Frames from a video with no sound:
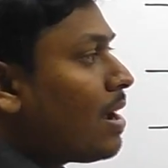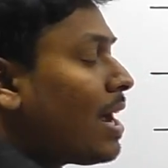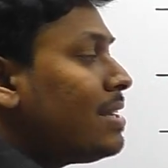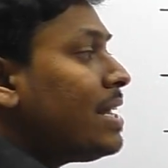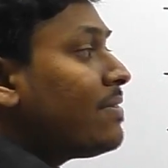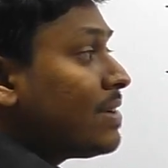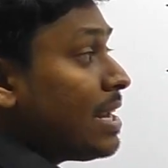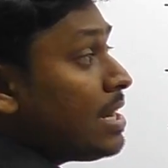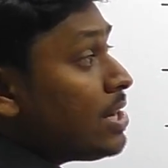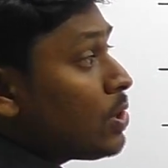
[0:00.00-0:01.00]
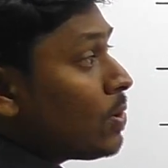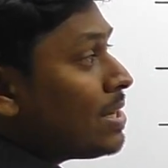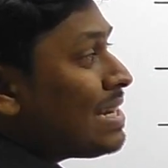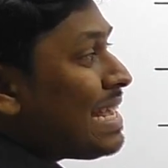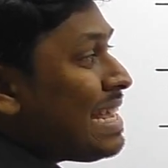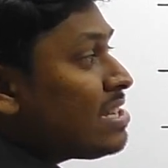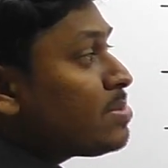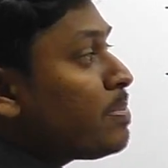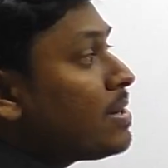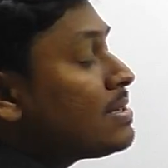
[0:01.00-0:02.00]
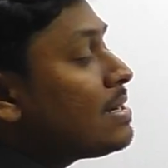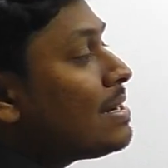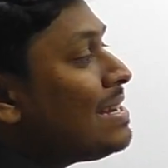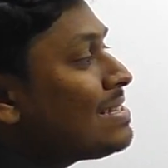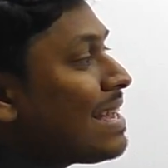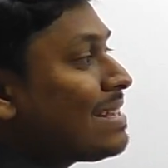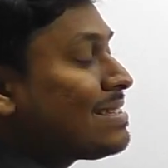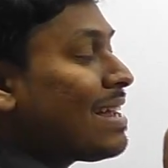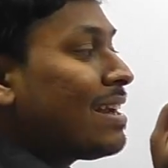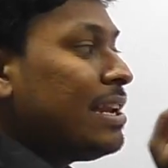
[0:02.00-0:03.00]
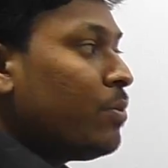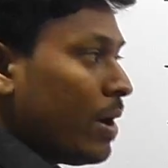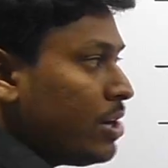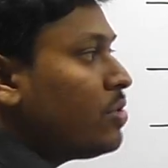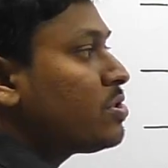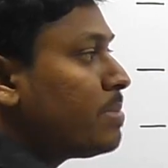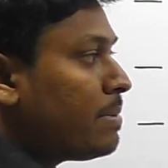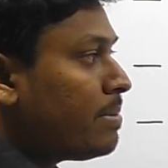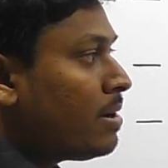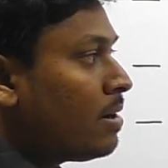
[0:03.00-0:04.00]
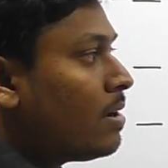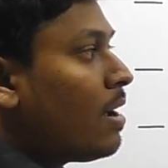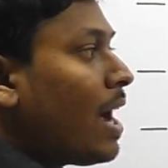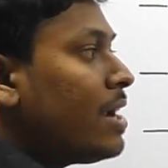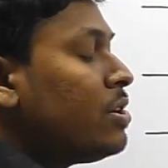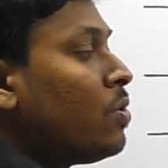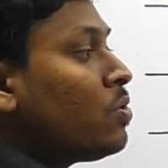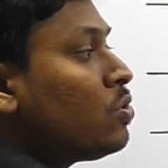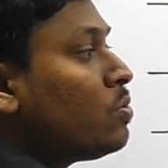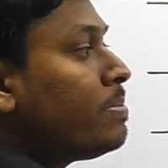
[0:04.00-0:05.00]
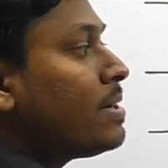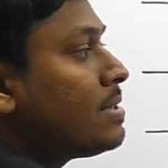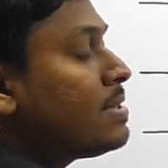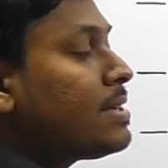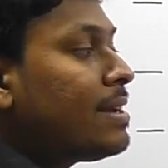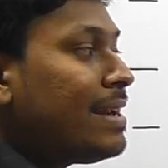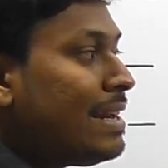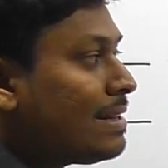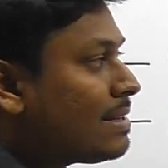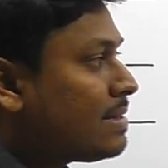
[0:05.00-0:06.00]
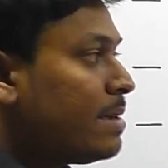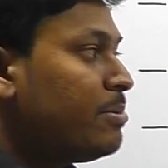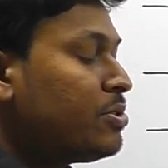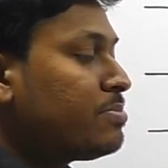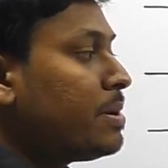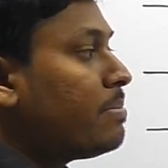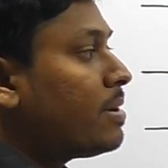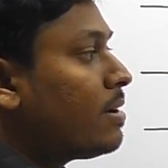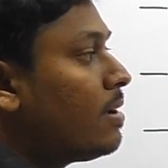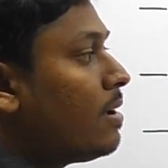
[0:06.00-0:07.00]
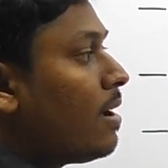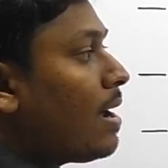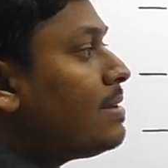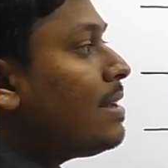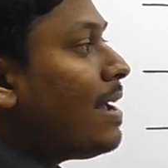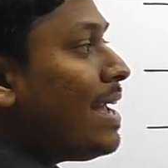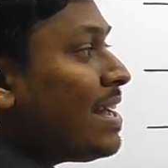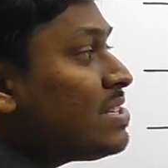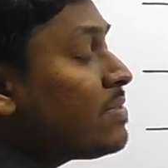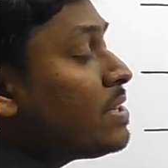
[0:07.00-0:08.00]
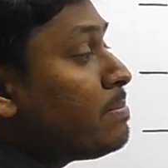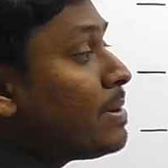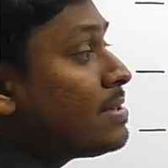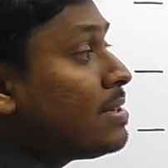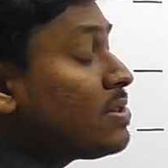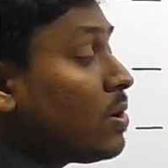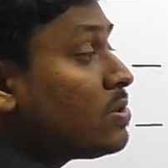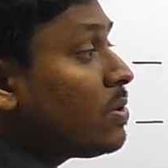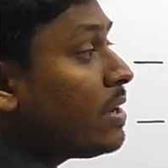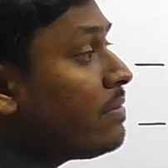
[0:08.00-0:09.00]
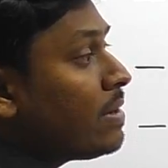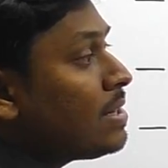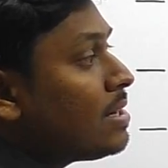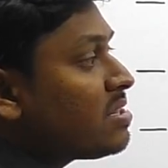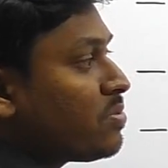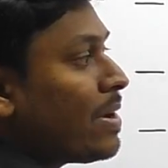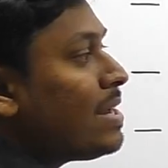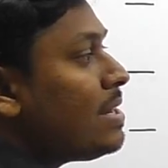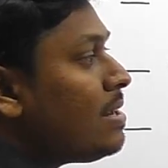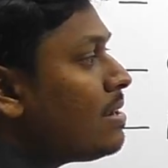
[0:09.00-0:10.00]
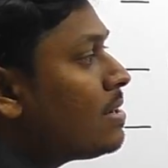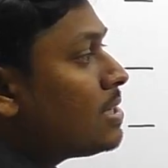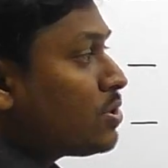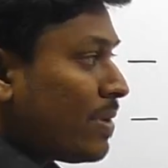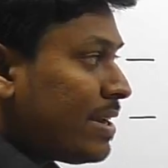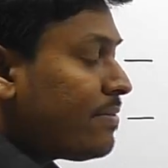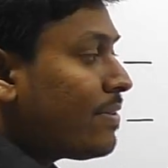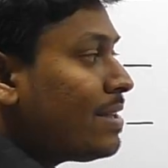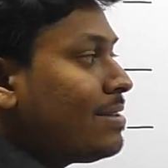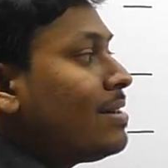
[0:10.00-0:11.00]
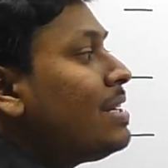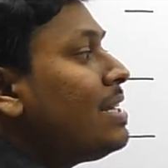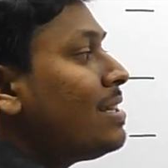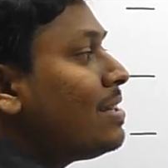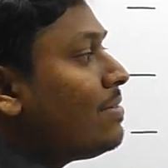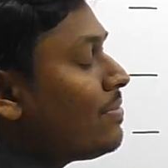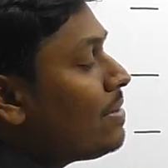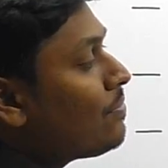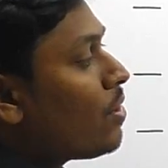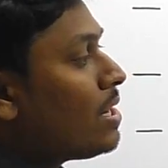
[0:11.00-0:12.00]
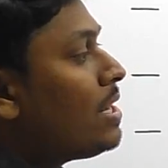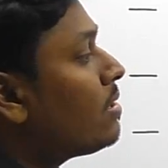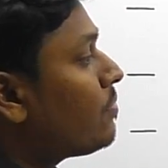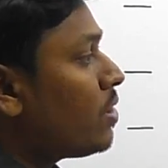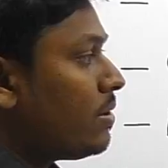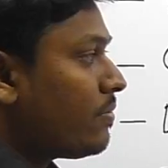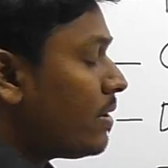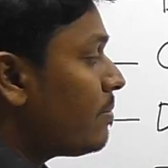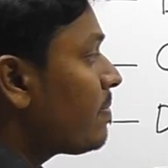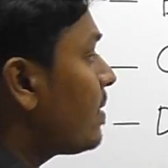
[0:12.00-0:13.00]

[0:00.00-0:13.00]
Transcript: and they have clearly told that each person reads exactly one newspaper and no two persons are reading the same newspaper. And the age of the person is also given that is 20, 25, 30, 35, 40 and 45.